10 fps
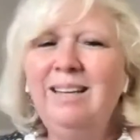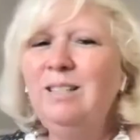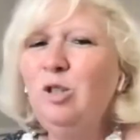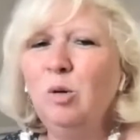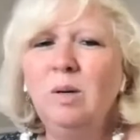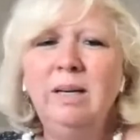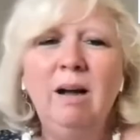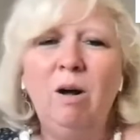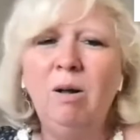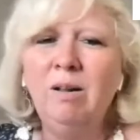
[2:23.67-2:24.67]
enjoy
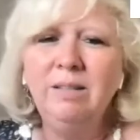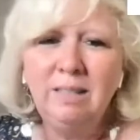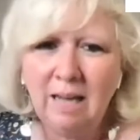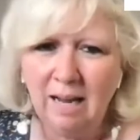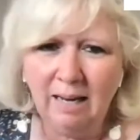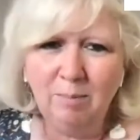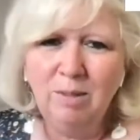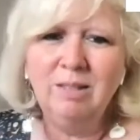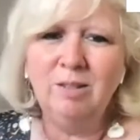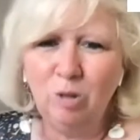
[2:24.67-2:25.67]
all the time
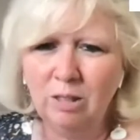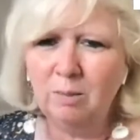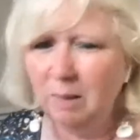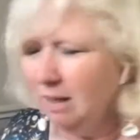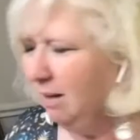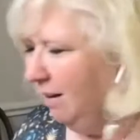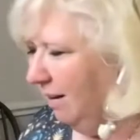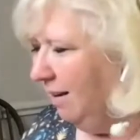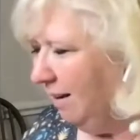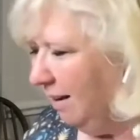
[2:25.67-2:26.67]
because trust me,
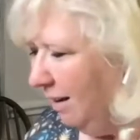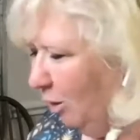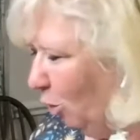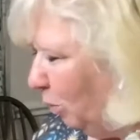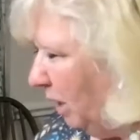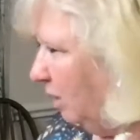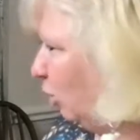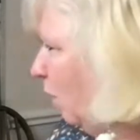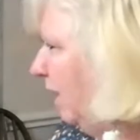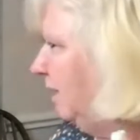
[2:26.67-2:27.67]
you'll blink
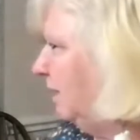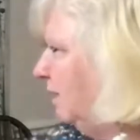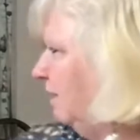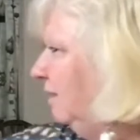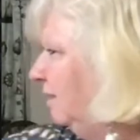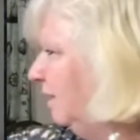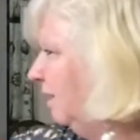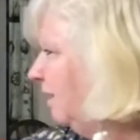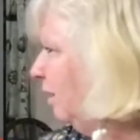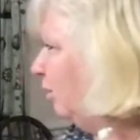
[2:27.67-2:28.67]
twice and
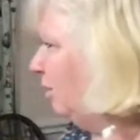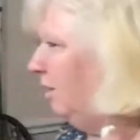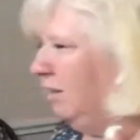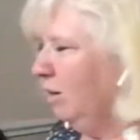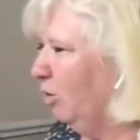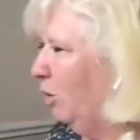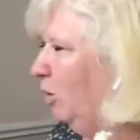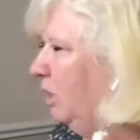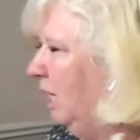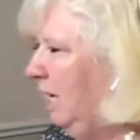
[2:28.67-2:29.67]
they're
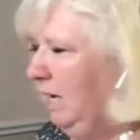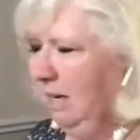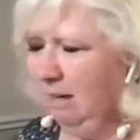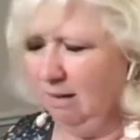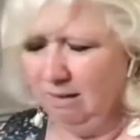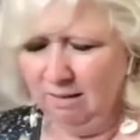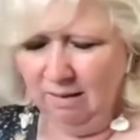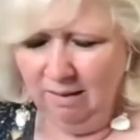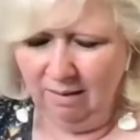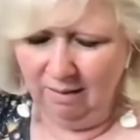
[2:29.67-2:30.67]
13
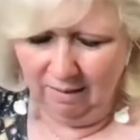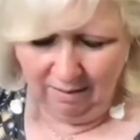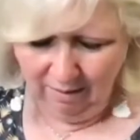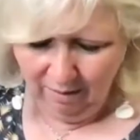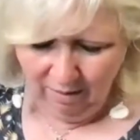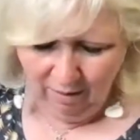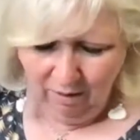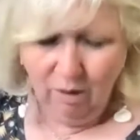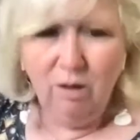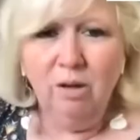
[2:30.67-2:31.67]
and
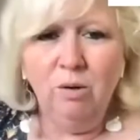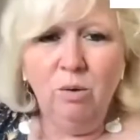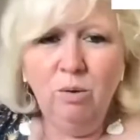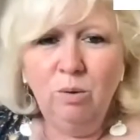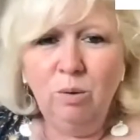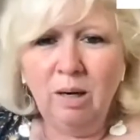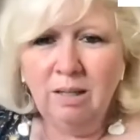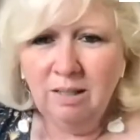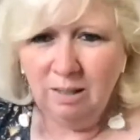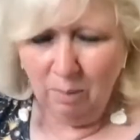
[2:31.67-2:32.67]
whew,
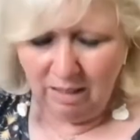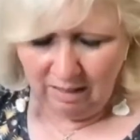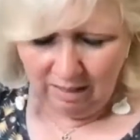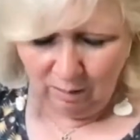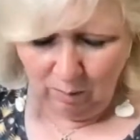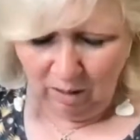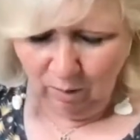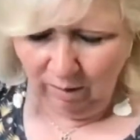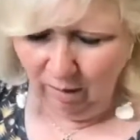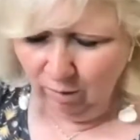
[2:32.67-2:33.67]
somebody said to me
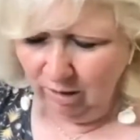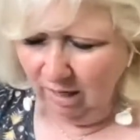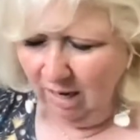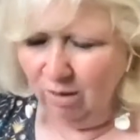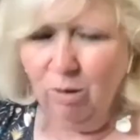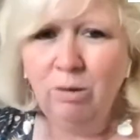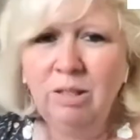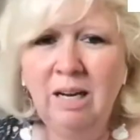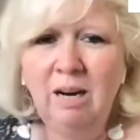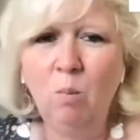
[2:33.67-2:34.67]
earlier today,
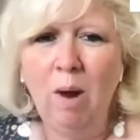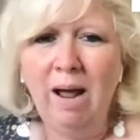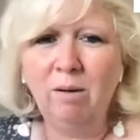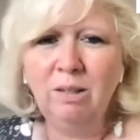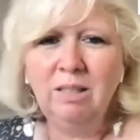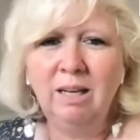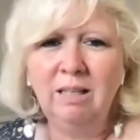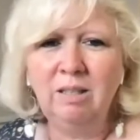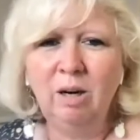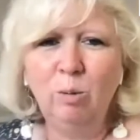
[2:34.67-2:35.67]
13, wow, it's like
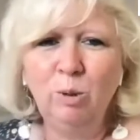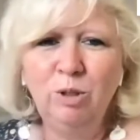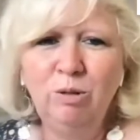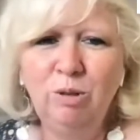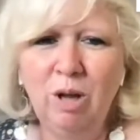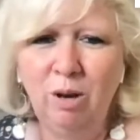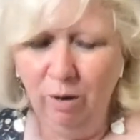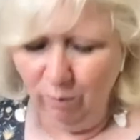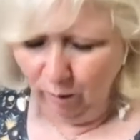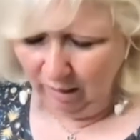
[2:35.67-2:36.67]
the terrible twos all
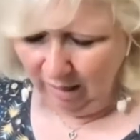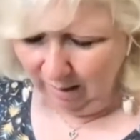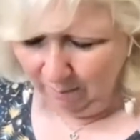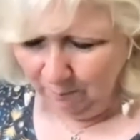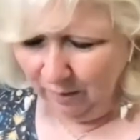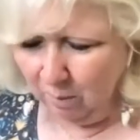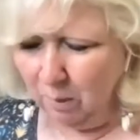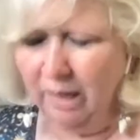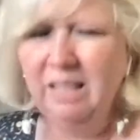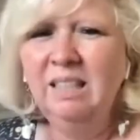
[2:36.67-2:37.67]
over again. I'm
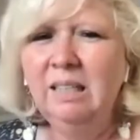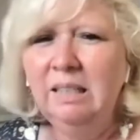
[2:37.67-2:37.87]
like,